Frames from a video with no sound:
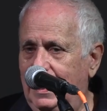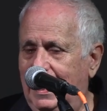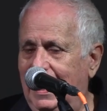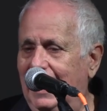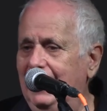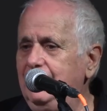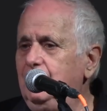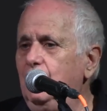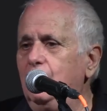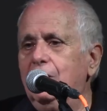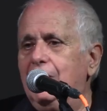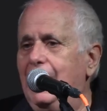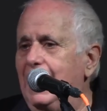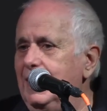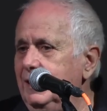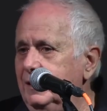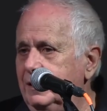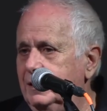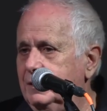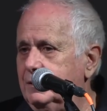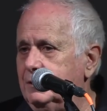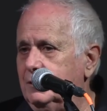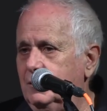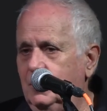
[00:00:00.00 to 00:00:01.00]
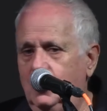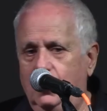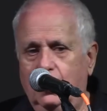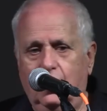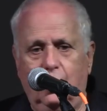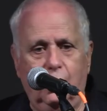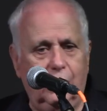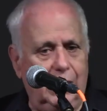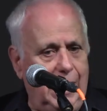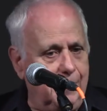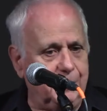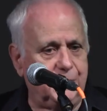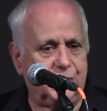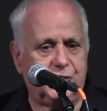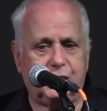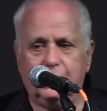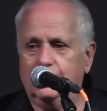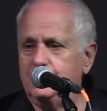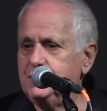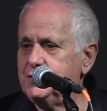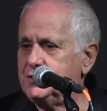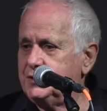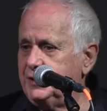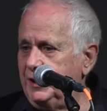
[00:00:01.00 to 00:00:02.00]
I don't like collapse
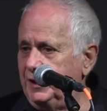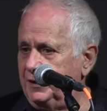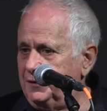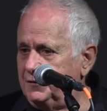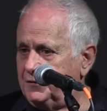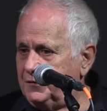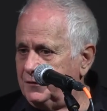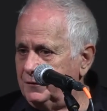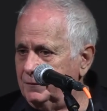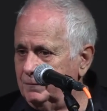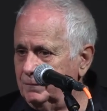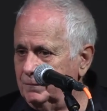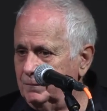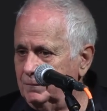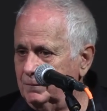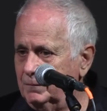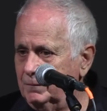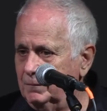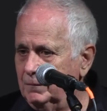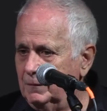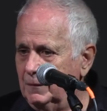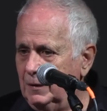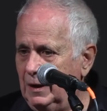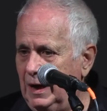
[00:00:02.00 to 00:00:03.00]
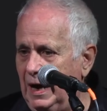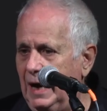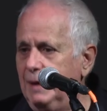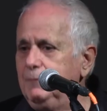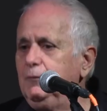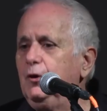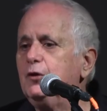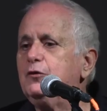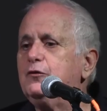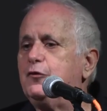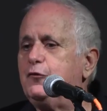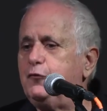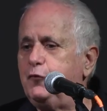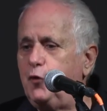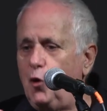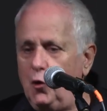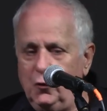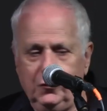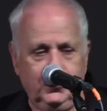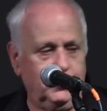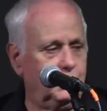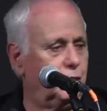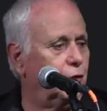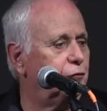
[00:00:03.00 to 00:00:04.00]
of states. I'm not
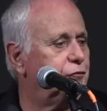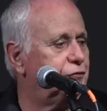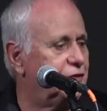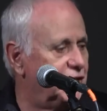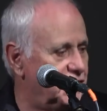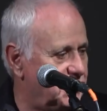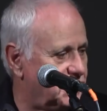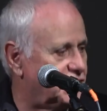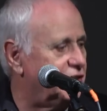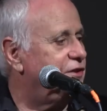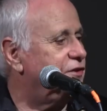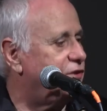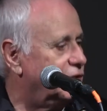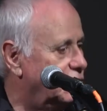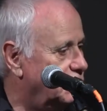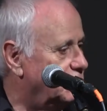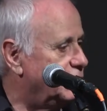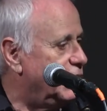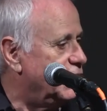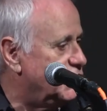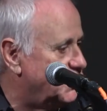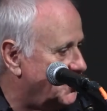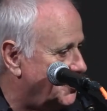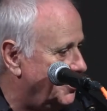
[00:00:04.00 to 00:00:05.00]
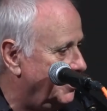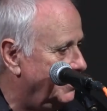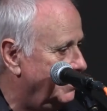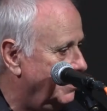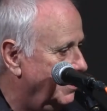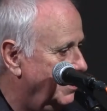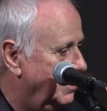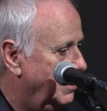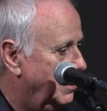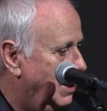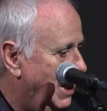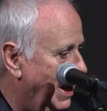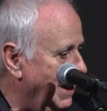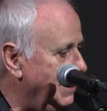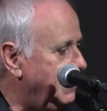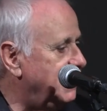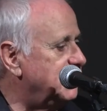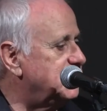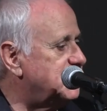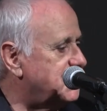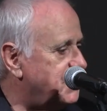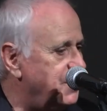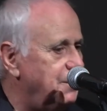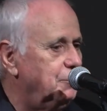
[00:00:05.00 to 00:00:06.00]
fond of disintegration. I
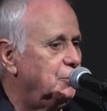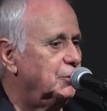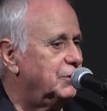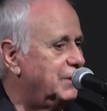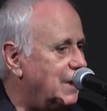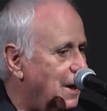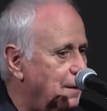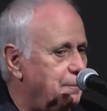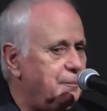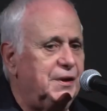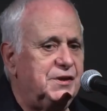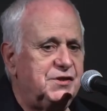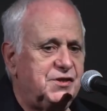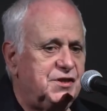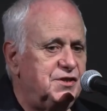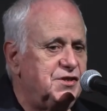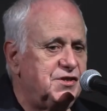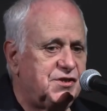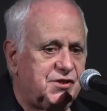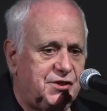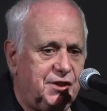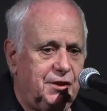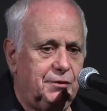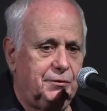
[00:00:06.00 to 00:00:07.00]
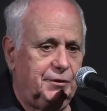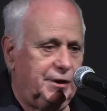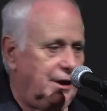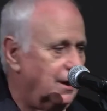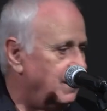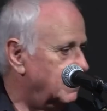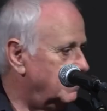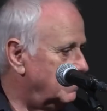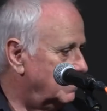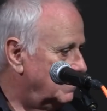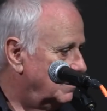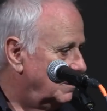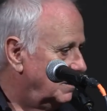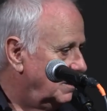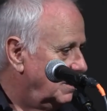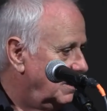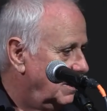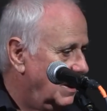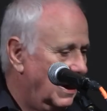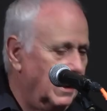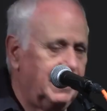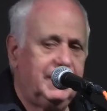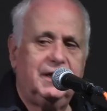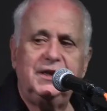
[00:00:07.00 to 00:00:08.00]
can see what happens in Syria.
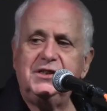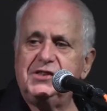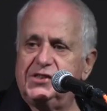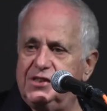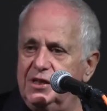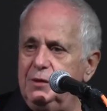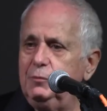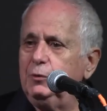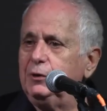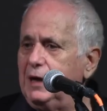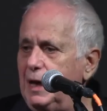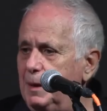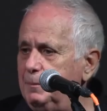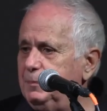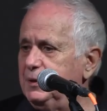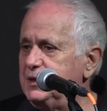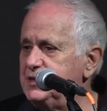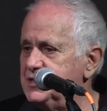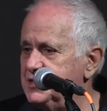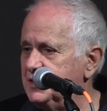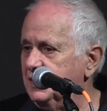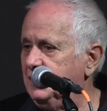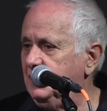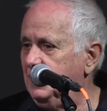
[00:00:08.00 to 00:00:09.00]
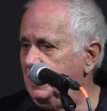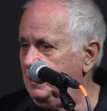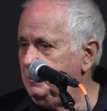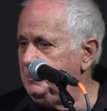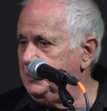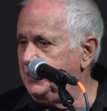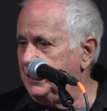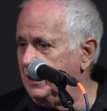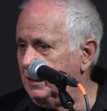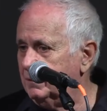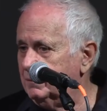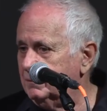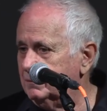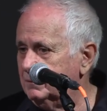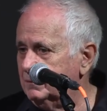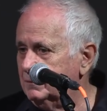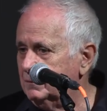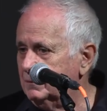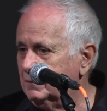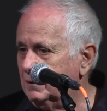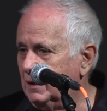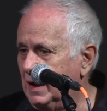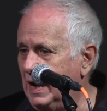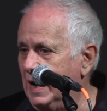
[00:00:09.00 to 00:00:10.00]
I can see what happens in Libya.
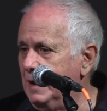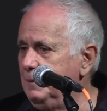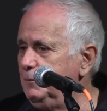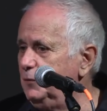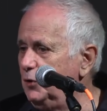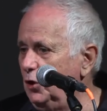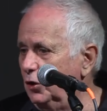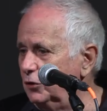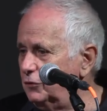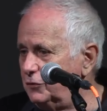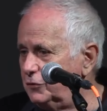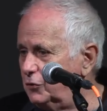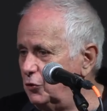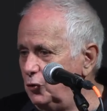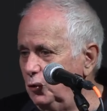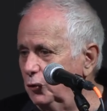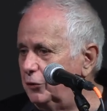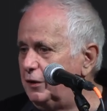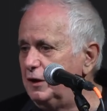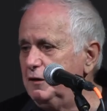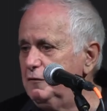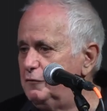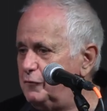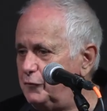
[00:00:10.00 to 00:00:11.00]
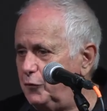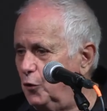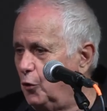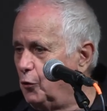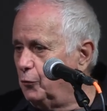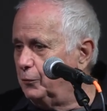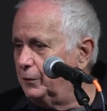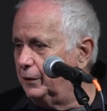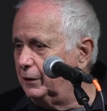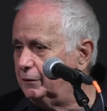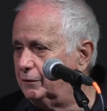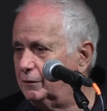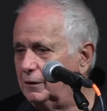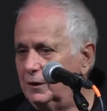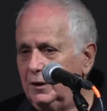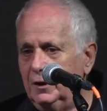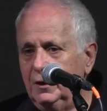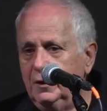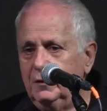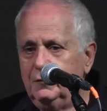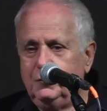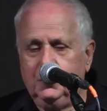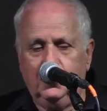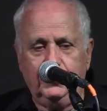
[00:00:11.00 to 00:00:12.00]
I'm not looking forward
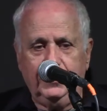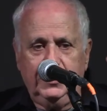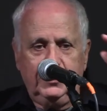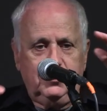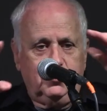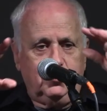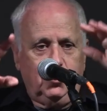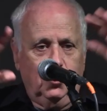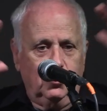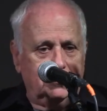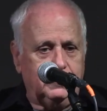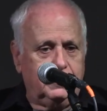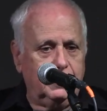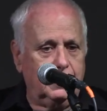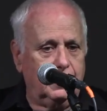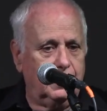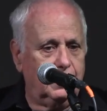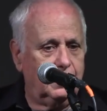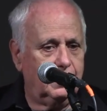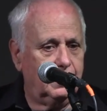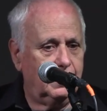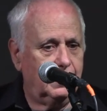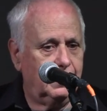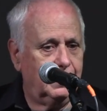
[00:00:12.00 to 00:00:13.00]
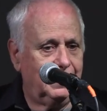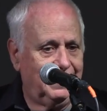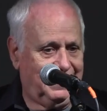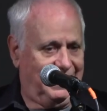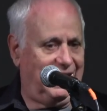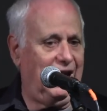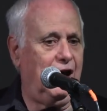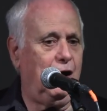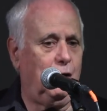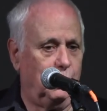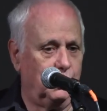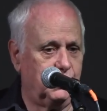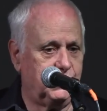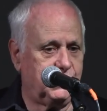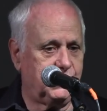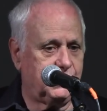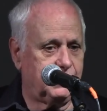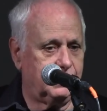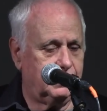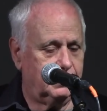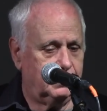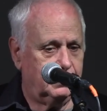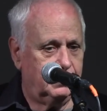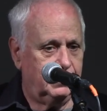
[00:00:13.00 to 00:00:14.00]
for a total
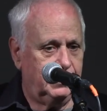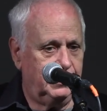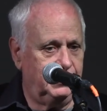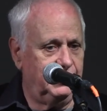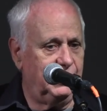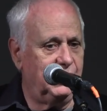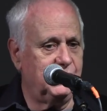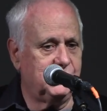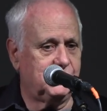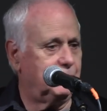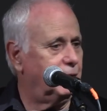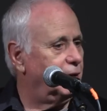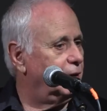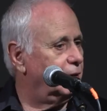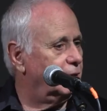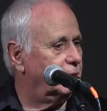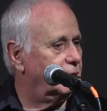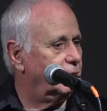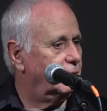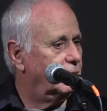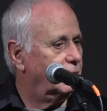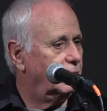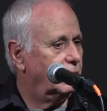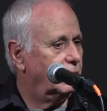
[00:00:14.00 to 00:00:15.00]
chaos in Israel.